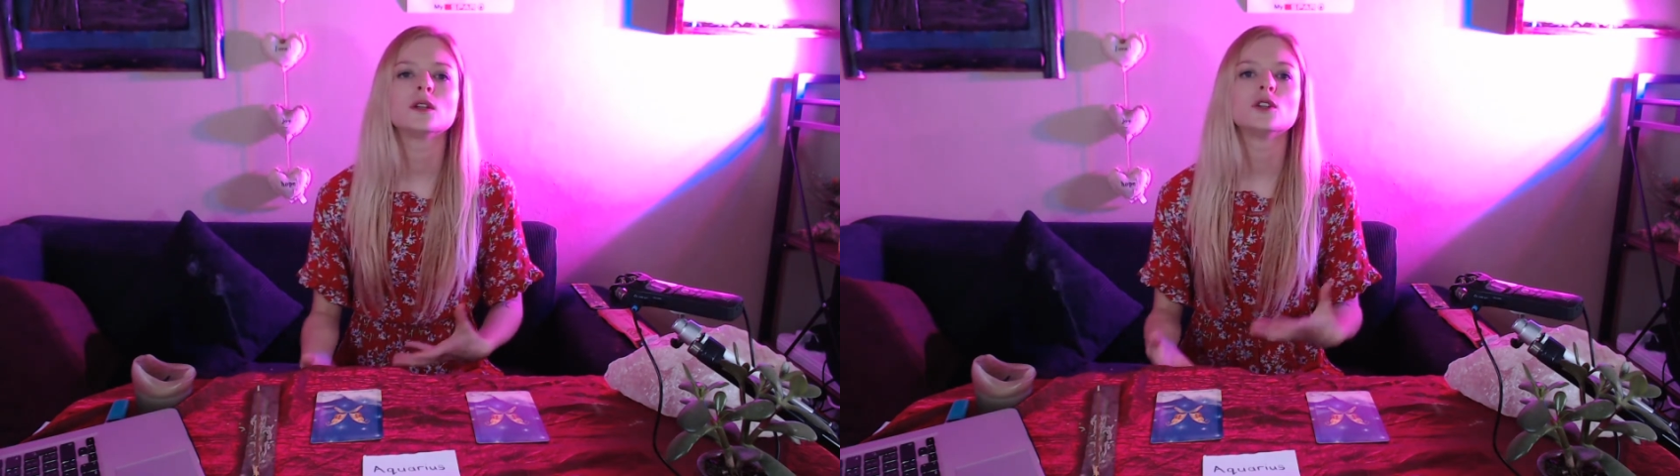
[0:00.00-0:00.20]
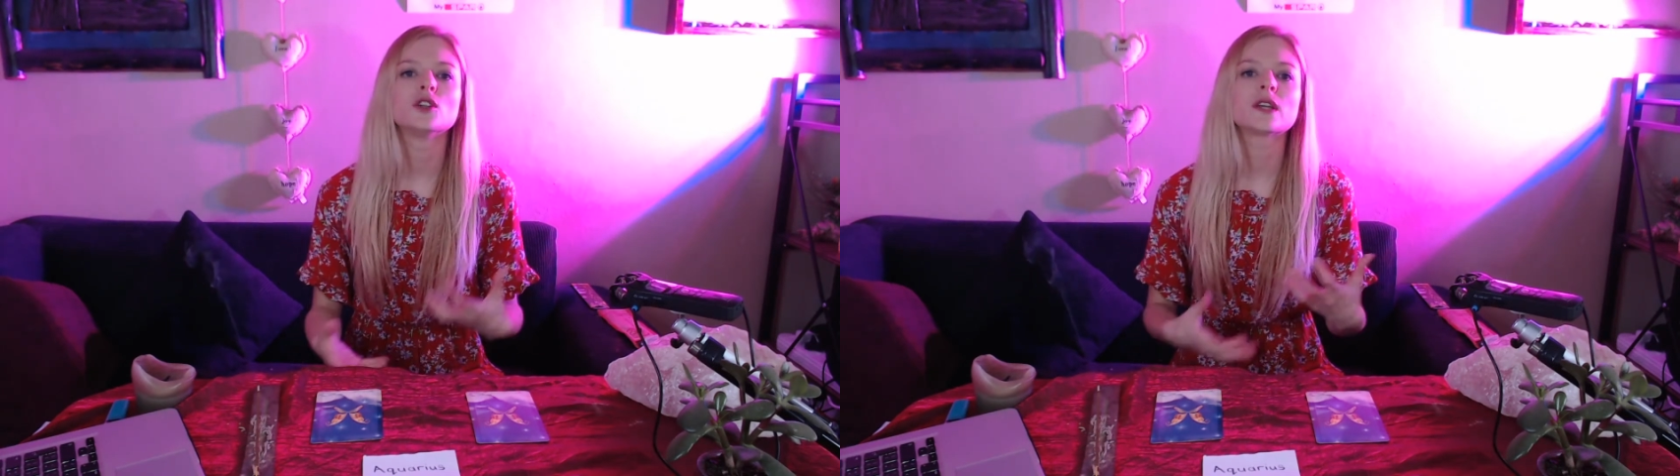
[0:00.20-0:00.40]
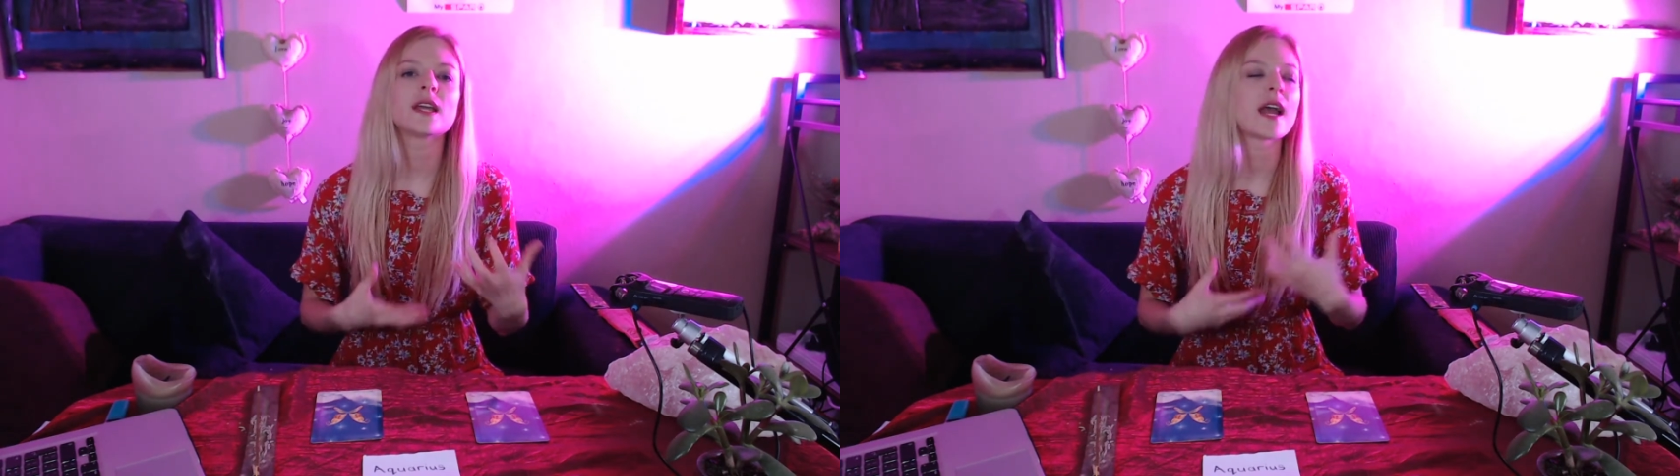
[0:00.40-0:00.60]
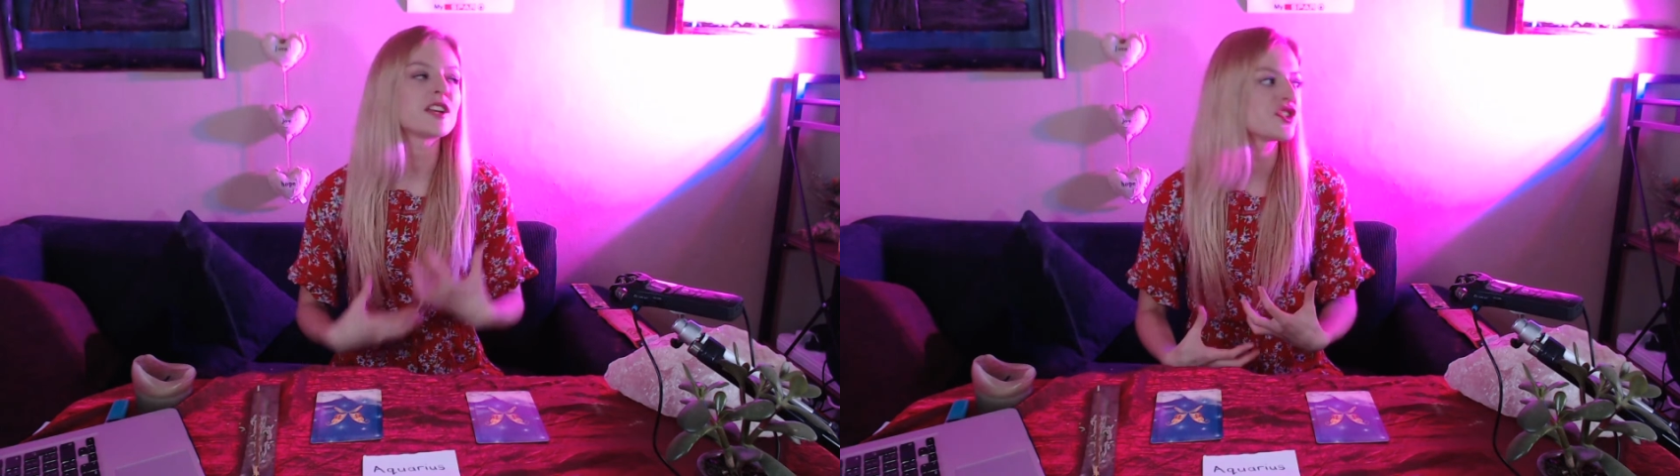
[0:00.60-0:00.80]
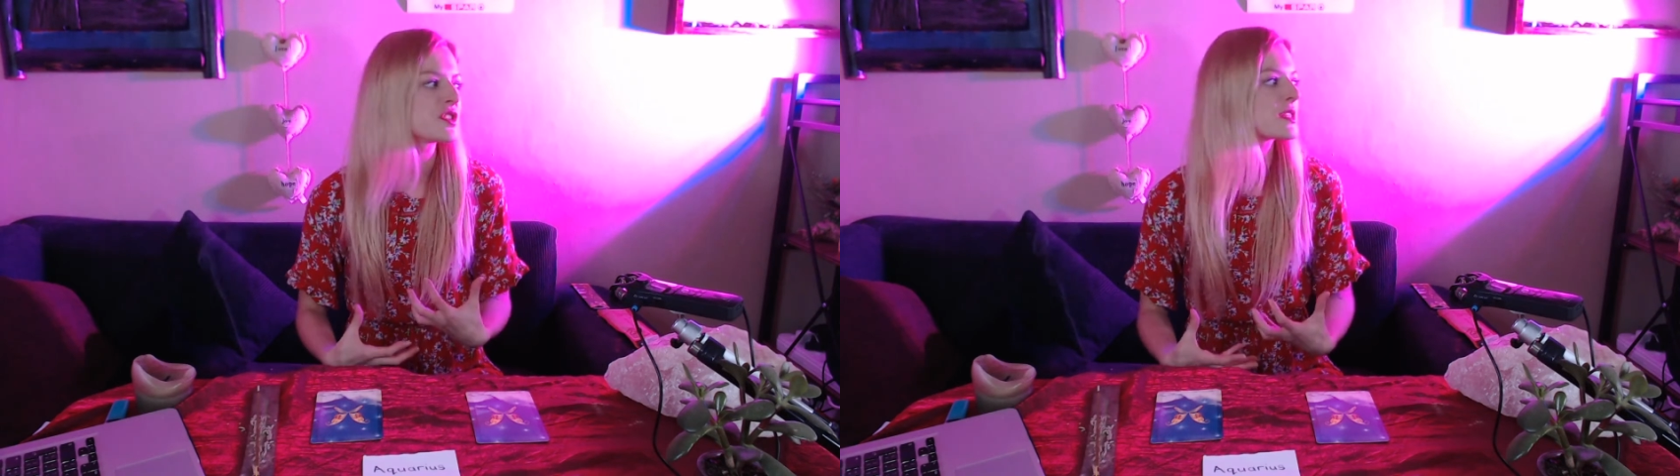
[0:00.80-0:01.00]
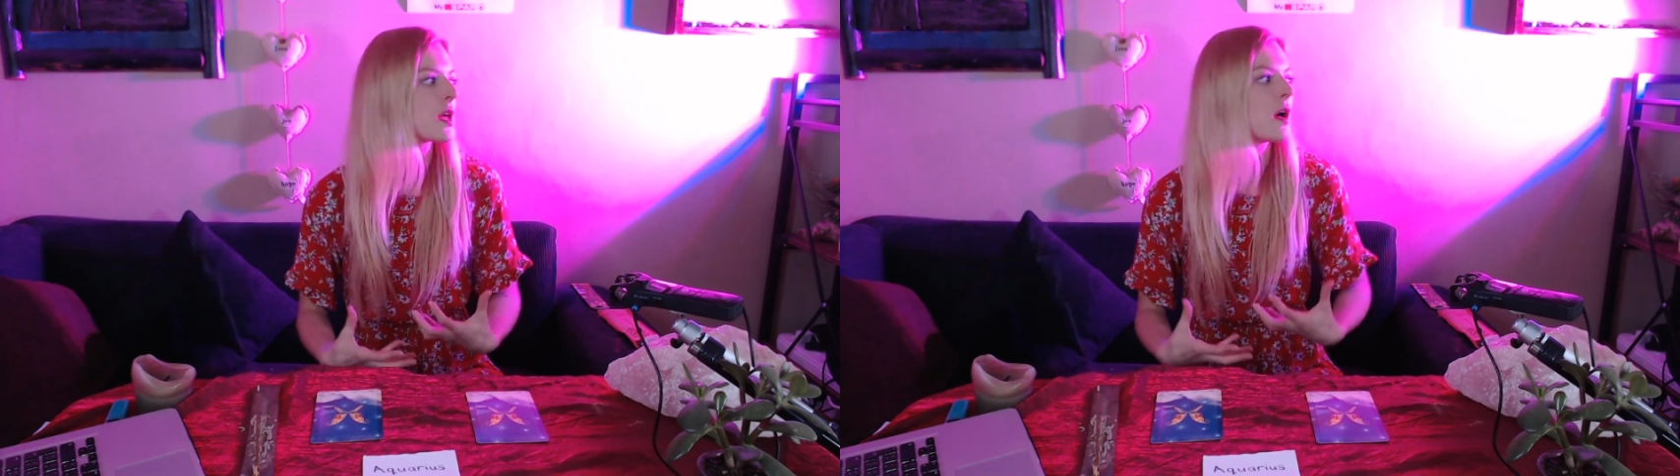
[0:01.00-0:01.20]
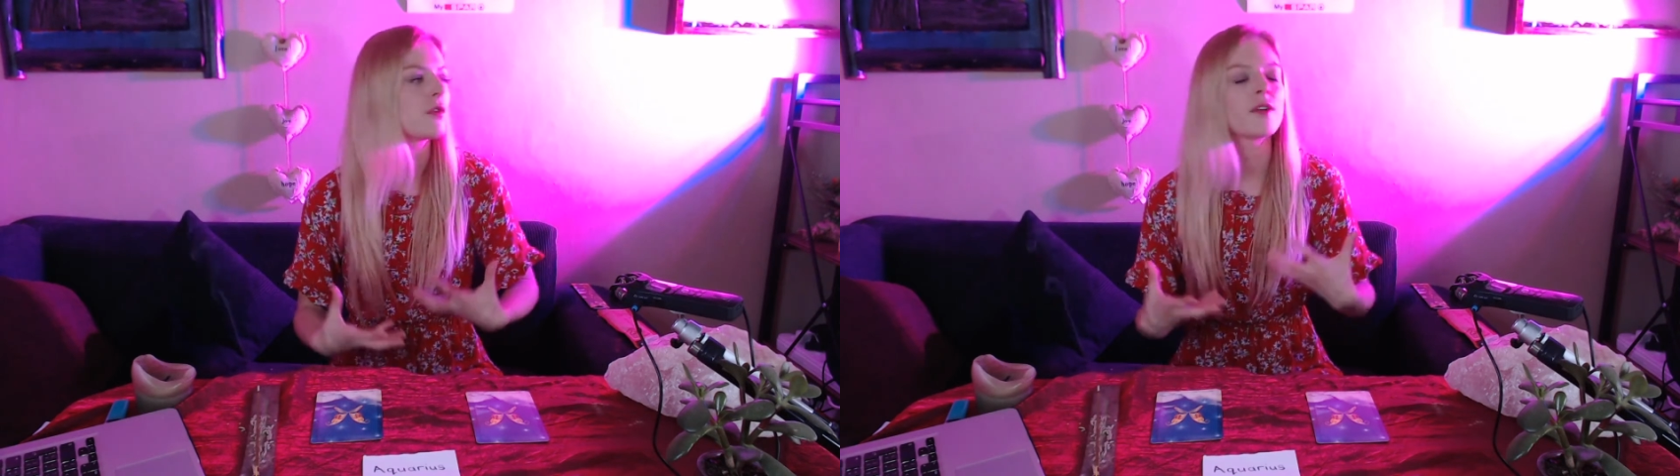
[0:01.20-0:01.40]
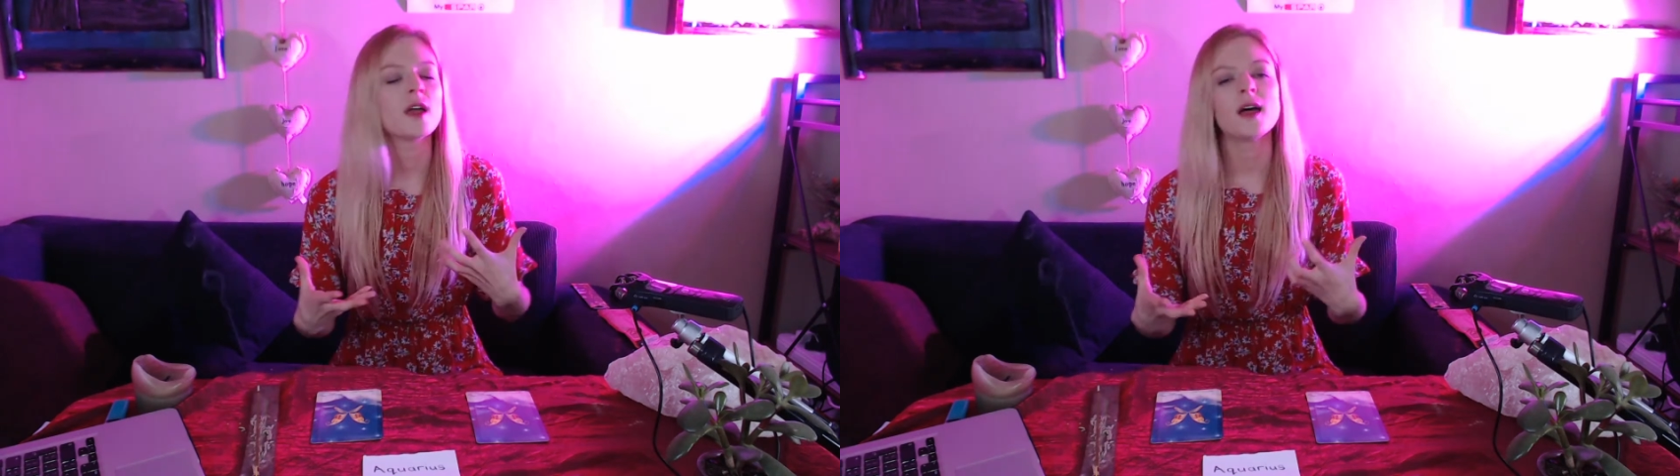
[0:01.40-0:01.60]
looking at yourself